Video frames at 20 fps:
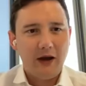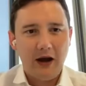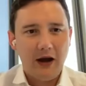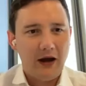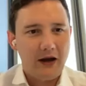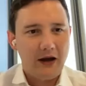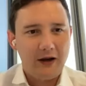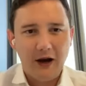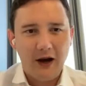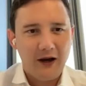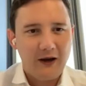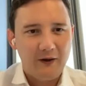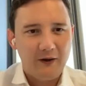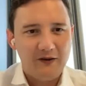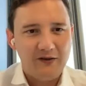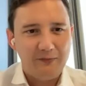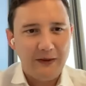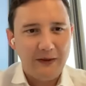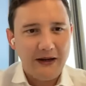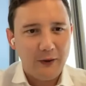I
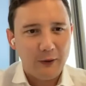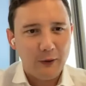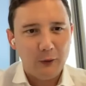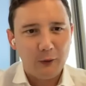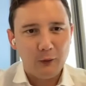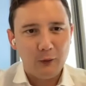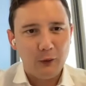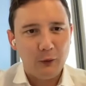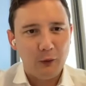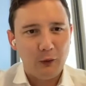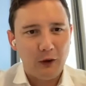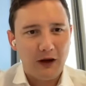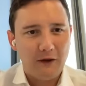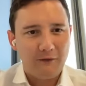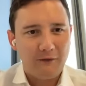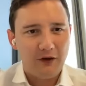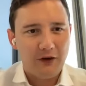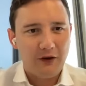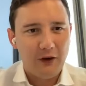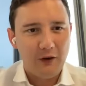could speak all
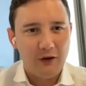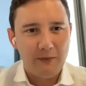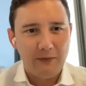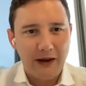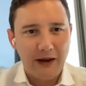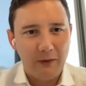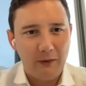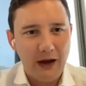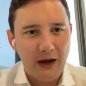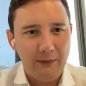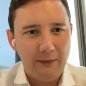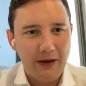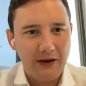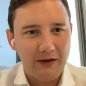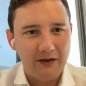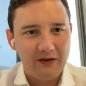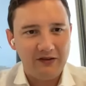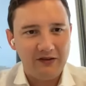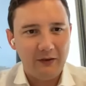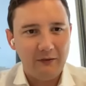afternoon about
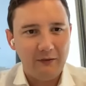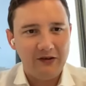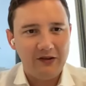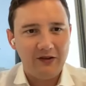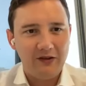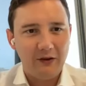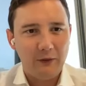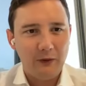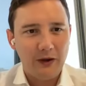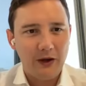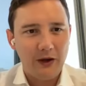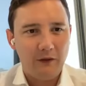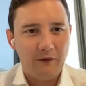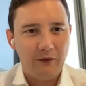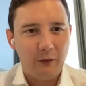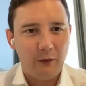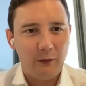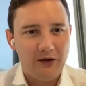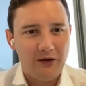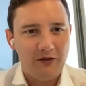the services that we
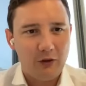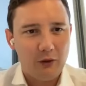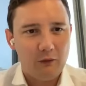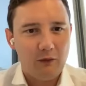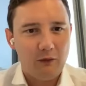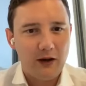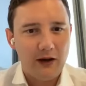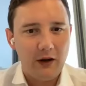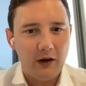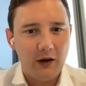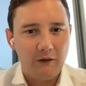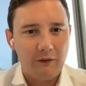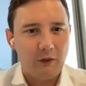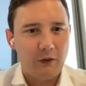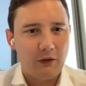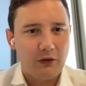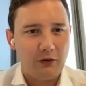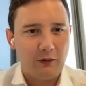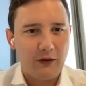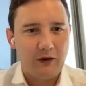offer. We do really offer
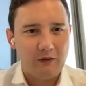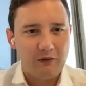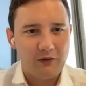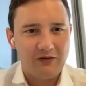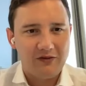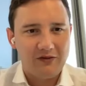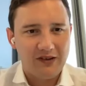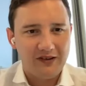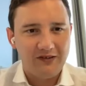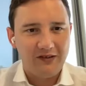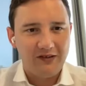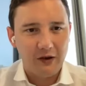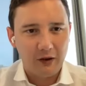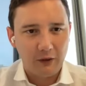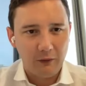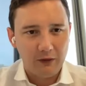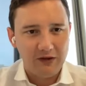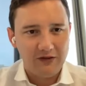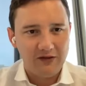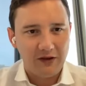a
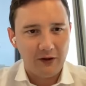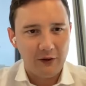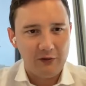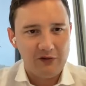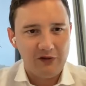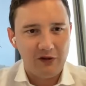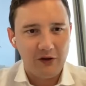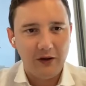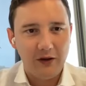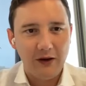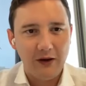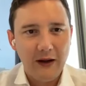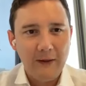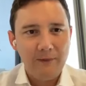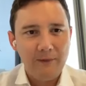360-degree solution.